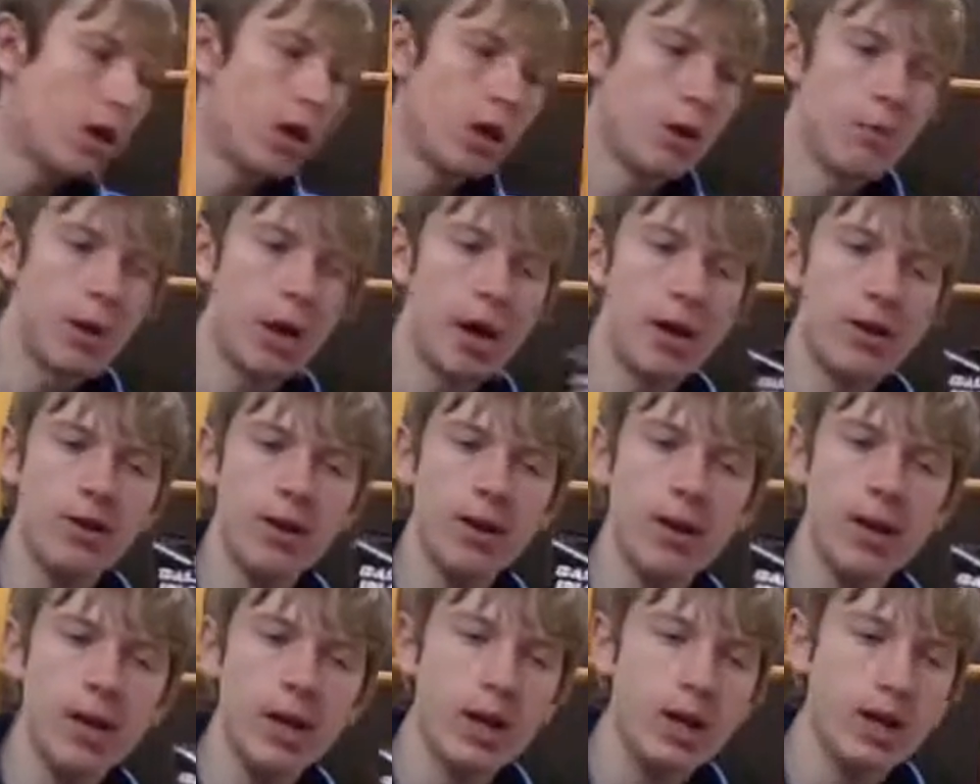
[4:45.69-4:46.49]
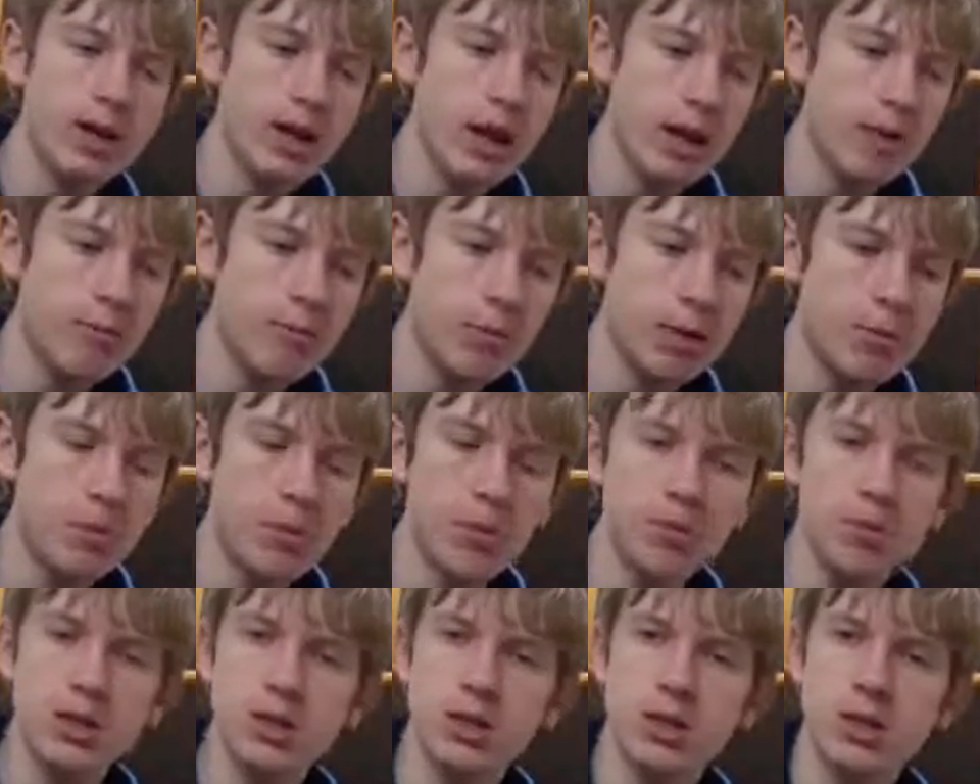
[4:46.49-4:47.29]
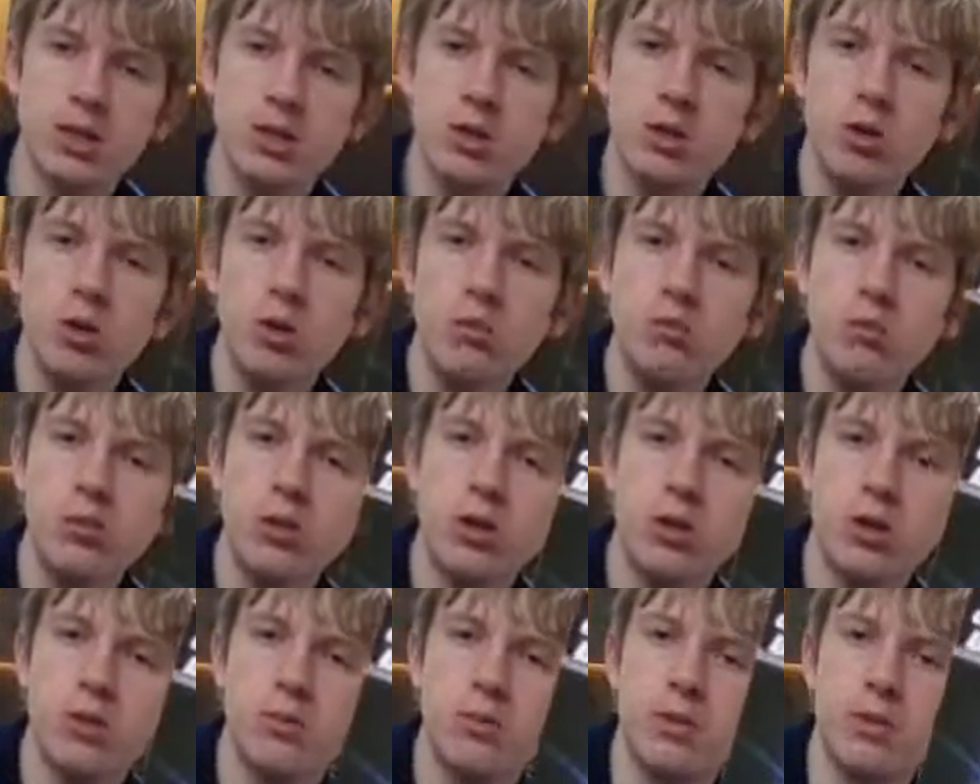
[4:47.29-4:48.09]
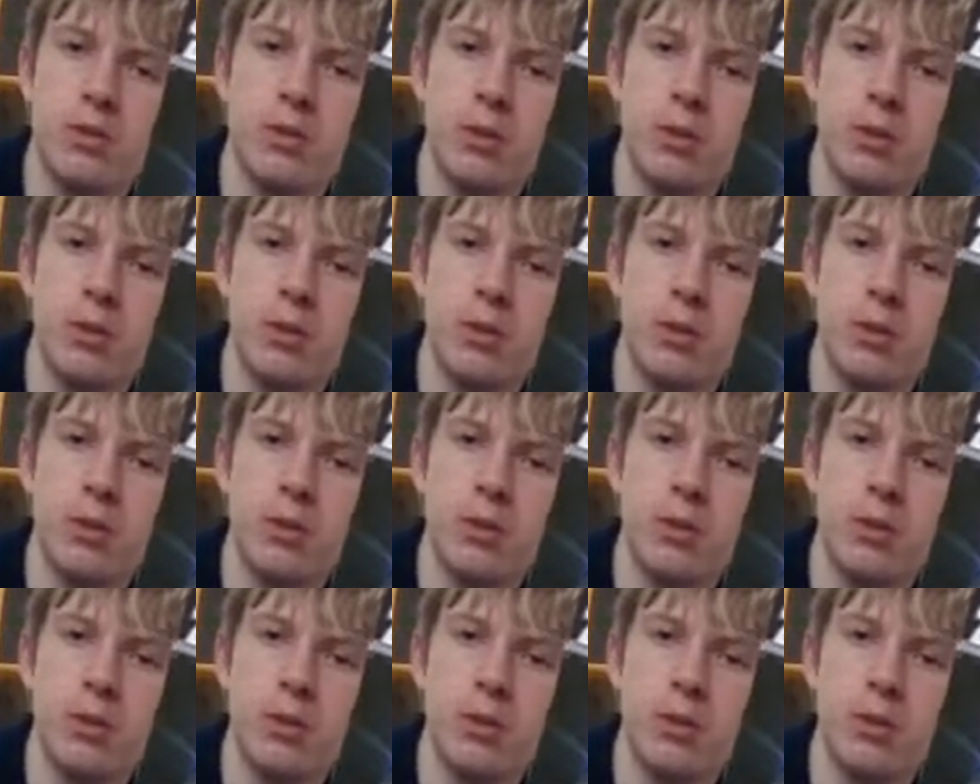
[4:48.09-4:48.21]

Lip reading: Apparently in their rip-offs the Stormtroopers